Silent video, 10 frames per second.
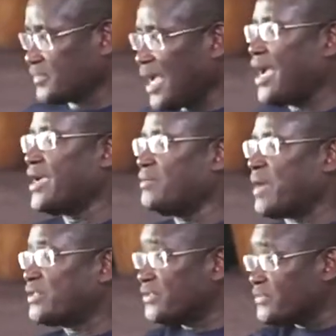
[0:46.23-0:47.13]
Aye,
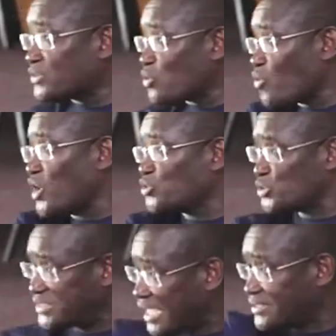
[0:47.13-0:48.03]
but if it will worse,
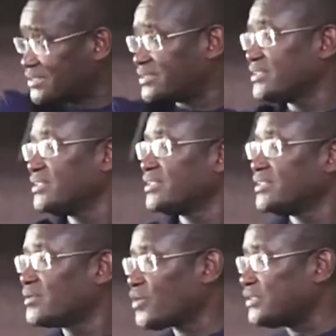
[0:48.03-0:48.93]
you change.
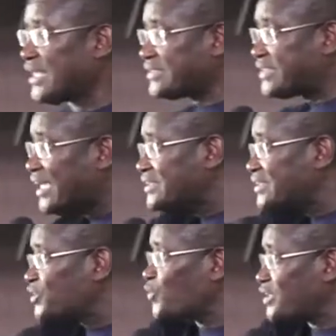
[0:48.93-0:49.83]
Because the
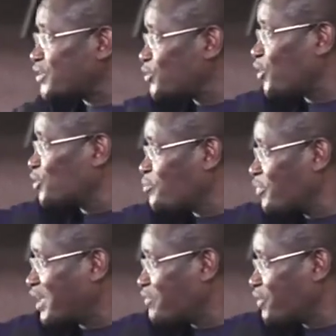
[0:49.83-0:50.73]
change is what is going to
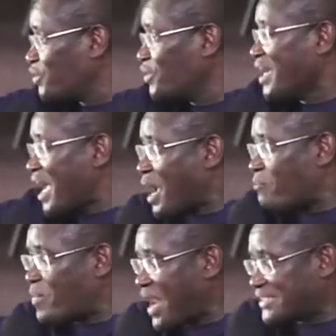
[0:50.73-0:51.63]
give you
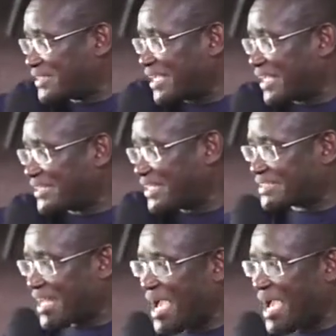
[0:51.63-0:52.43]
a blessing in this